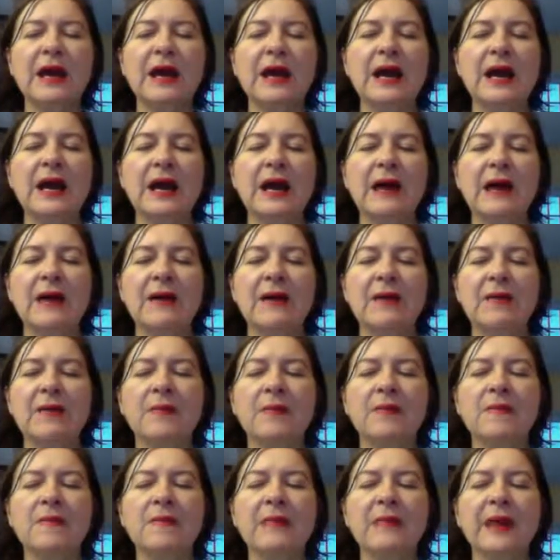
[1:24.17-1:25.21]

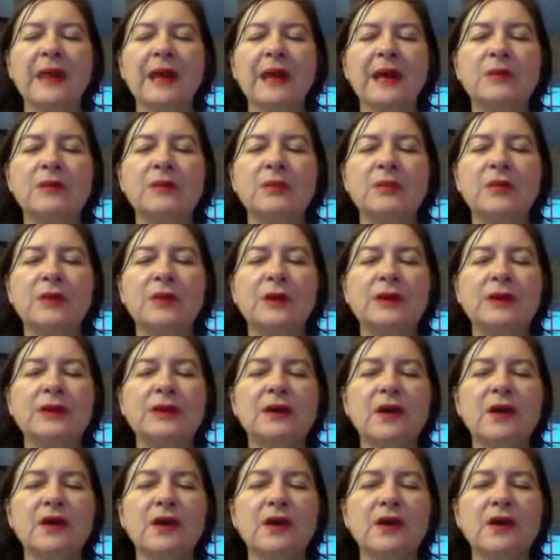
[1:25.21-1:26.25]
and put
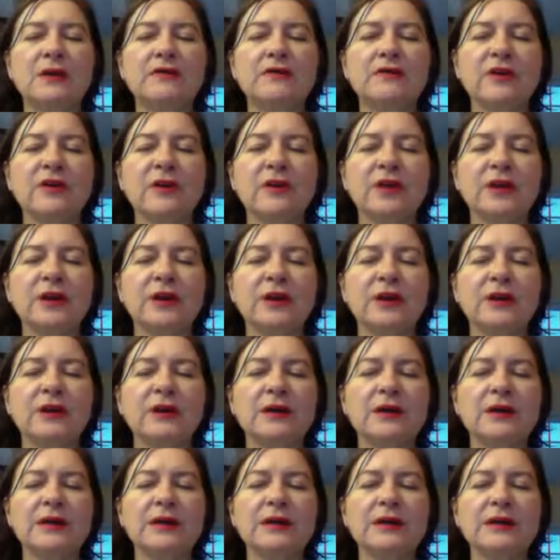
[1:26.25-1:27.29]
all of
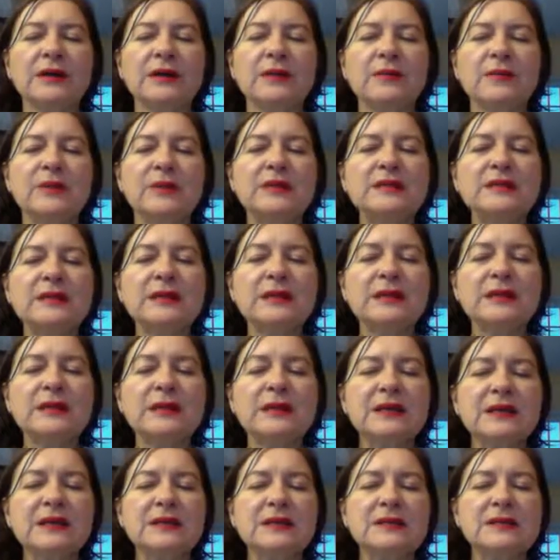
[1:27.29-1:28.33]
our
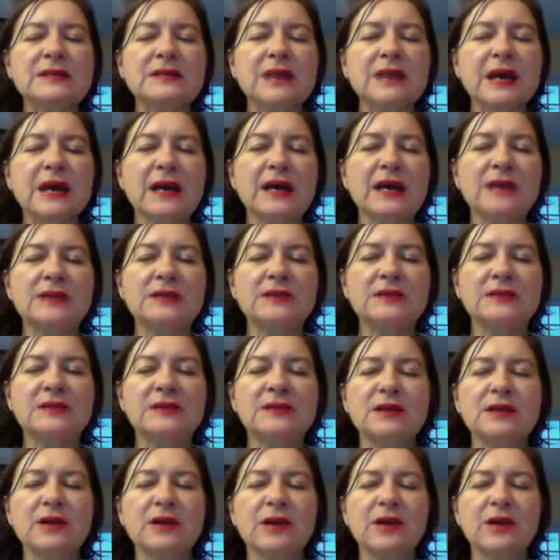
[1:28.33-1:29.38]
busyness and
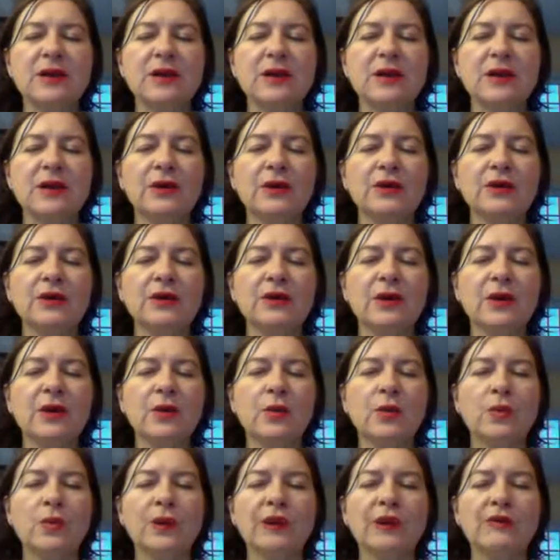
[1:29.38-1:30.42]

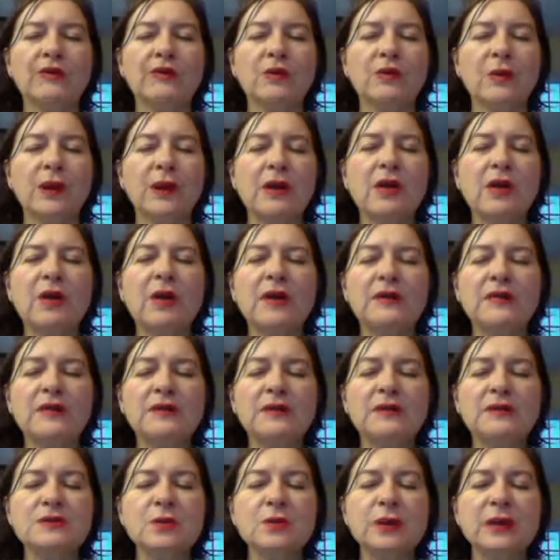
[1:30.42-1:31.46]
whatever went on
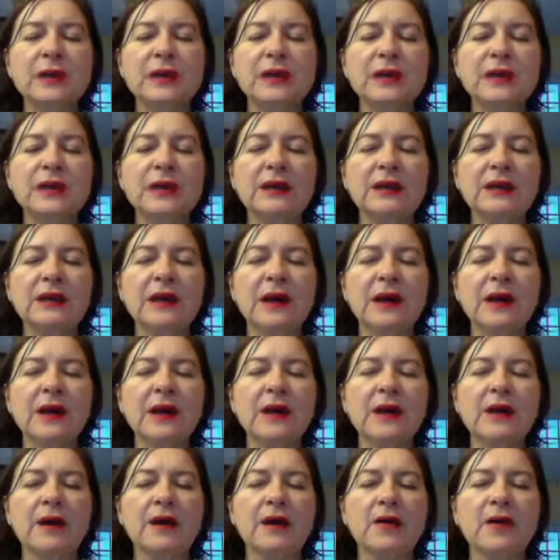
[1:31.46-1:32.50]
this week,
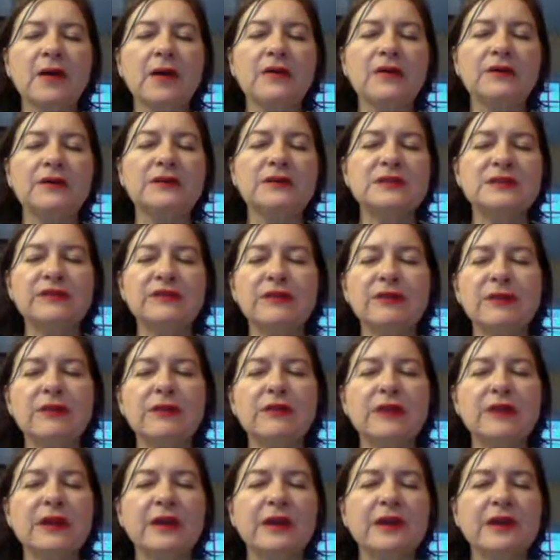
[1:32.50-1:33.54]
all the different
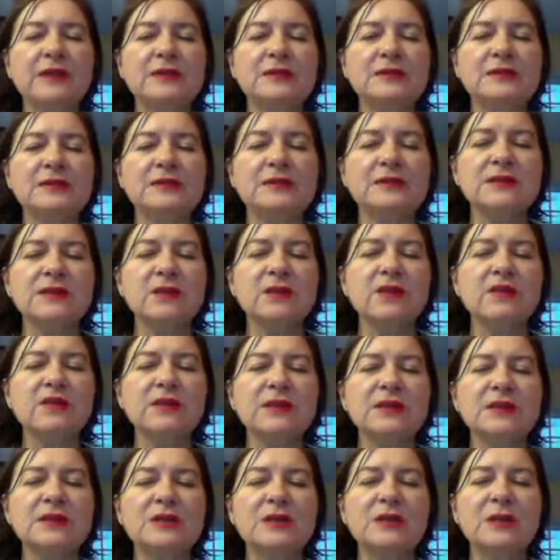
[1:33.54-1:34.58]
things that we've
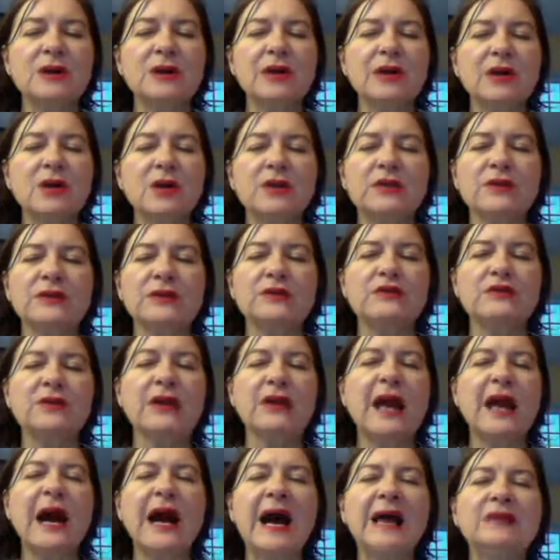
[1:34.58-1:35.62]
been doing, all the
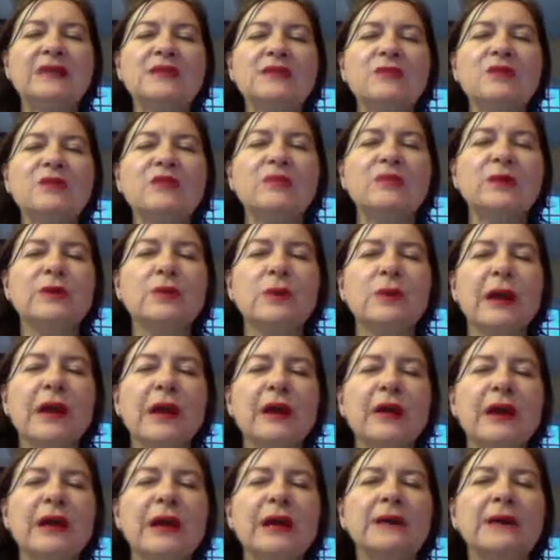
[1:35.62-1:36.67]
different hats we've been
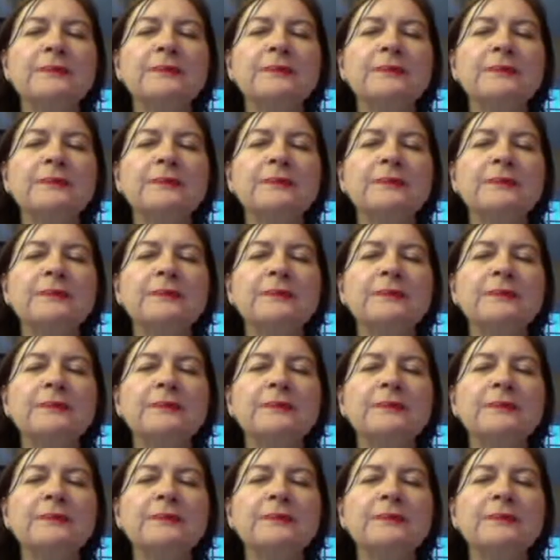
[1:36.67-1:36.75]
wearing.